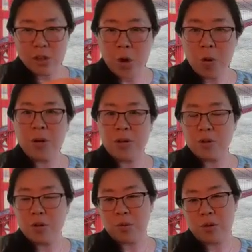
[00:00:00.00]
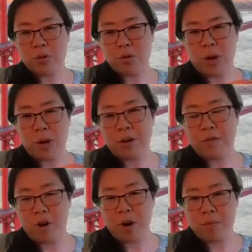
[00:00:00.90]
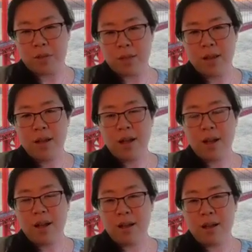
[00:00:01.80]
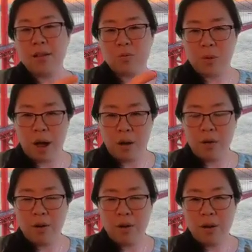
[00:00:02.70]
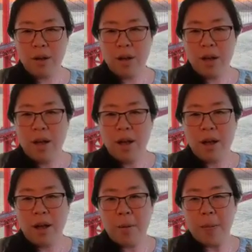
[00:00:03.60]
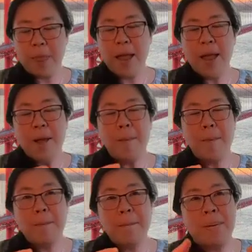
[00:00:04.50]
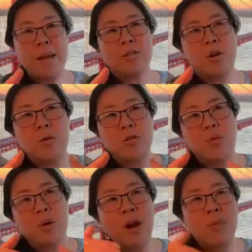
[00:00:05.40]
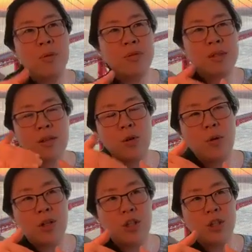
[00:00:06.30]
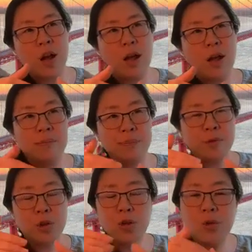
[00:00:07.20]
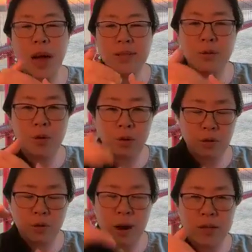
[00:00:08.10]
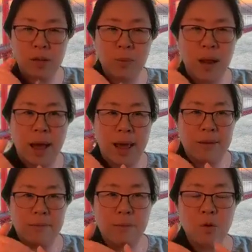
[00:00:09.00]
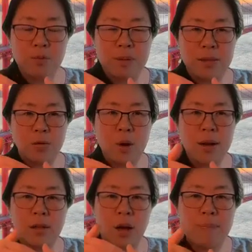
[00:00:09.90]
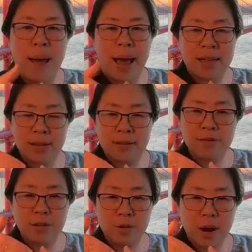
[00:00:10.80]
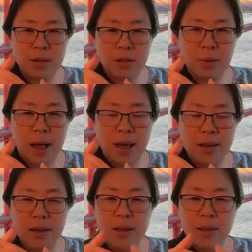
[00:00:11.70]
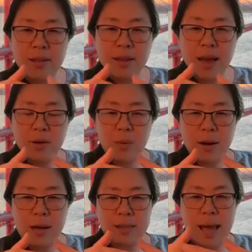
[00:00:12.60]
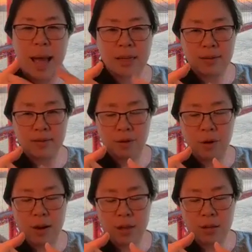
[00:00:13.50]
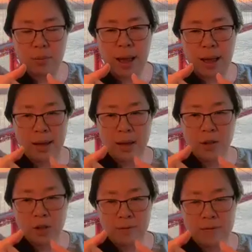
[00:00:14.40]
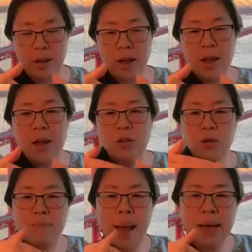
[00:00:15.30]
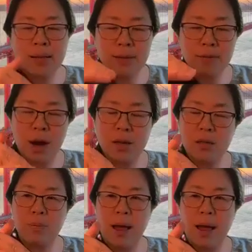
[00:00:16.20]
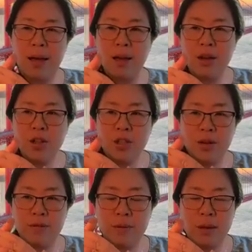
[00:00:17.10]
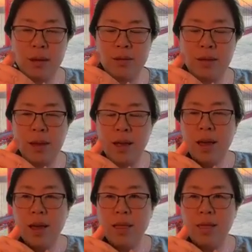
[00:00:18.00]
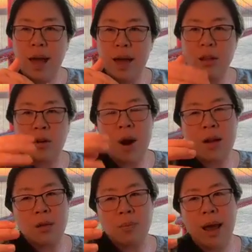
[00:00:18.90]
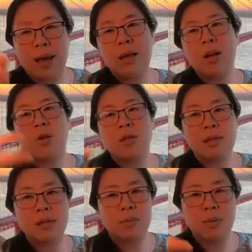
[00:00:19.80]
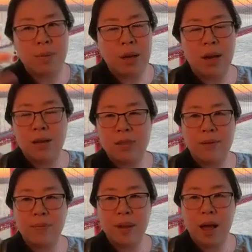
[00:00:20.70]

going into those greener firms as well. But so we're able to distinguish two kinds of credit supply movements. One is called passive credit supply. The other one is active credit supply shift. So the passive credit supply shift means that the credit supply increasing simply because